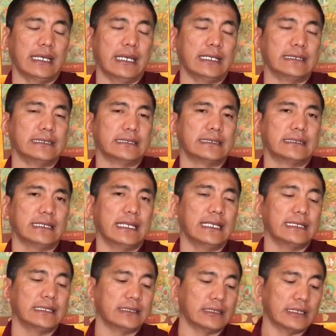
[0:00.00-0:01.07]

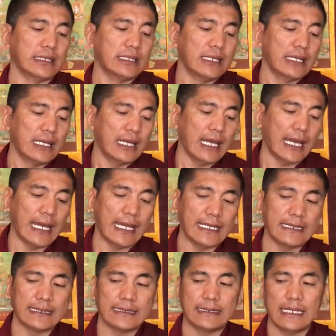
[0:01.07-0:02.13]
understand.
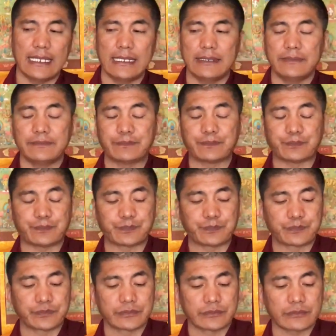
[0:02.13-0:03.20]
And then
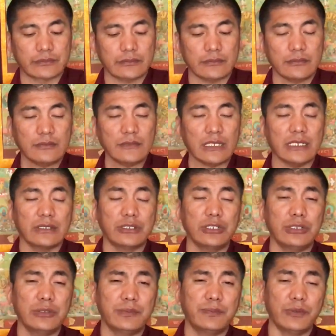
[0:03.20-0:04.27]

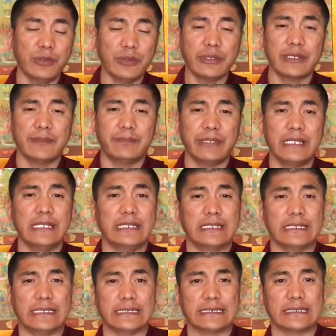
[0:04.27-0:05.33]
the fourth pillar
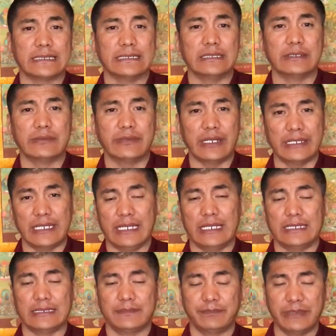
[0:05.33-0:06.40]
is nirvana,
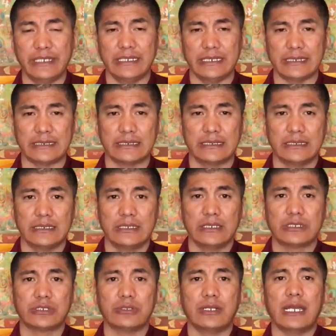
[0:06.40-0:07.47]
is peace.
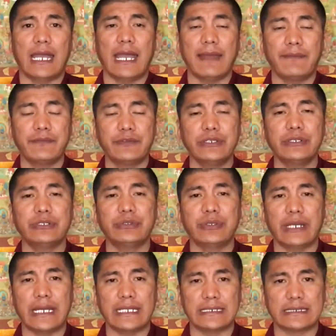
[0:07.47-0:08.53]
So after you
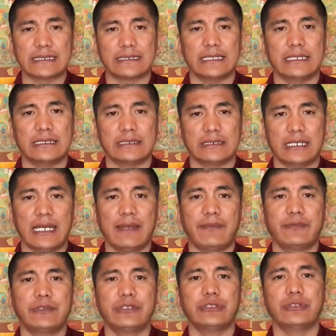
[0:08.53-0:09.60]
understand,
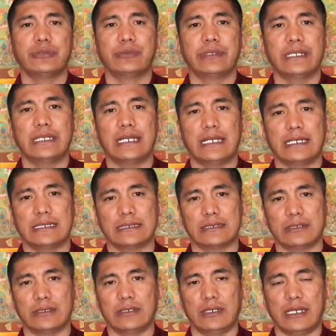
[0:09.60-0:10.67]
after you realize,
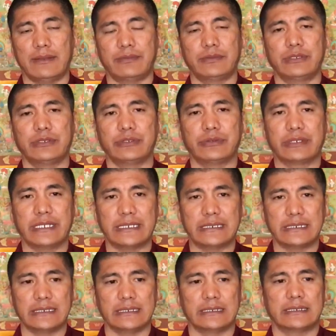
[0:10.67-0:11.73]
or after you
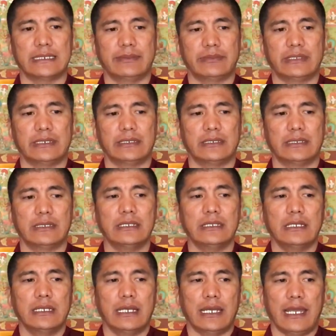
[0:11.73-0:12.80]
get in something
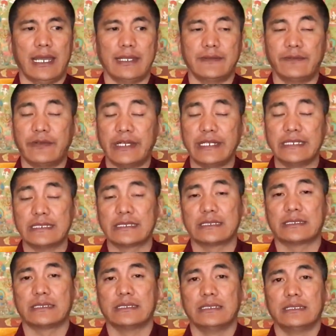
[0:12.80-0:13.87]

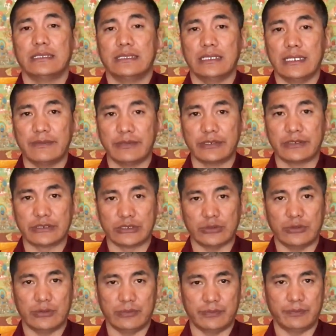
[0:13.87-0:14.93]
advanced levels
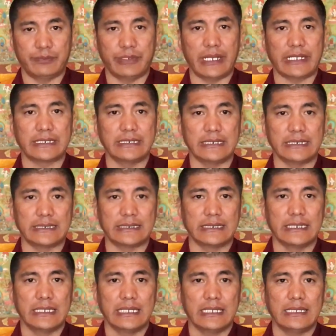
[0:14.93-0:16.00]
of practice,
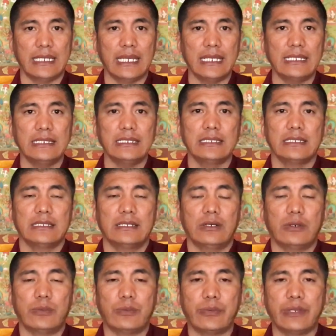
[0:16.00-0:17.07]
then
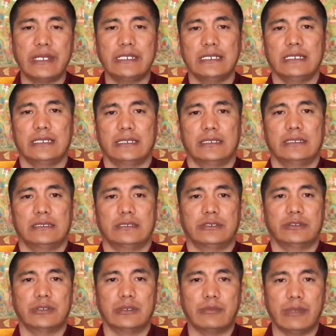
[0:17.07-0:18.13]
already
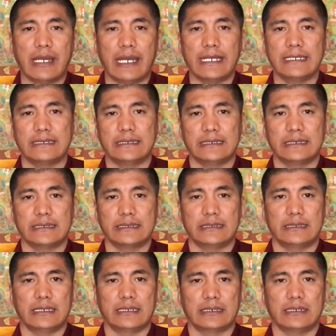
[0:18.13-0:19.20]
your mind is
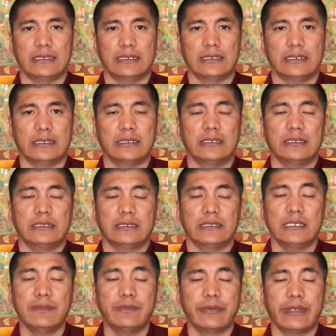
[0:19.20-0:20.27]
like
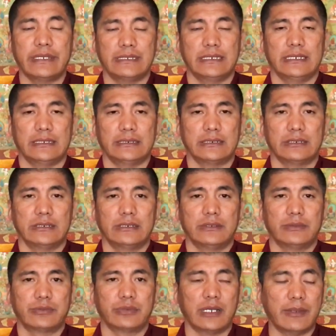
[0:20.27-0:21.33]
liberated
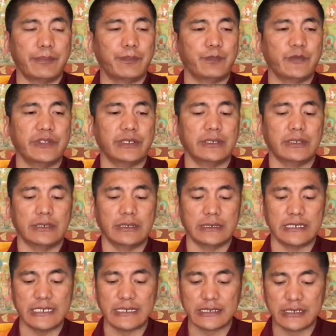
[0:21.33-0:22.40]
from the
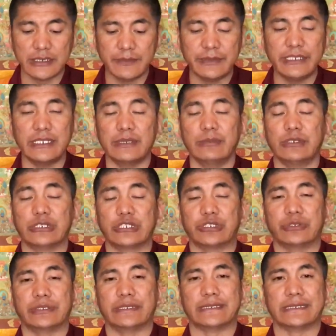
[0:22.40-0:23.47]
disturbing
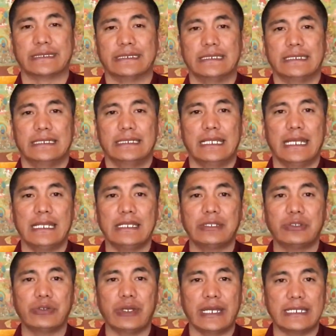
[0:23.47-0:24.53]
emotions. Then
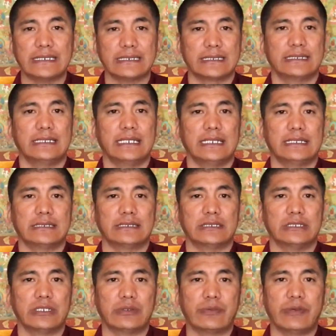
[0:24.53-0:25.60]
you understand
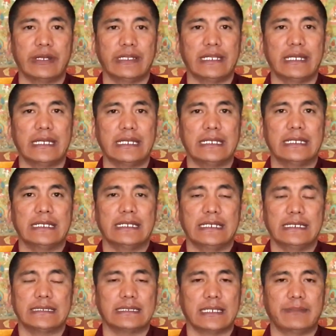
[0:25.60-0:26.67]
nirvana
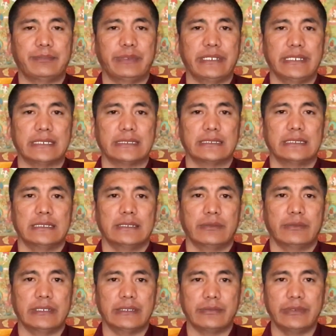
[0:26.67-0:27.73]
is a peace.
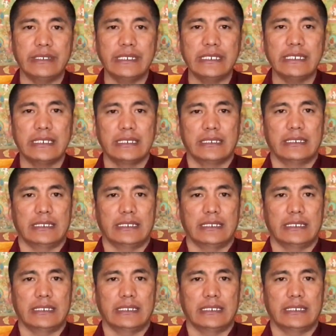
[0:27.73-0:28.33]
When we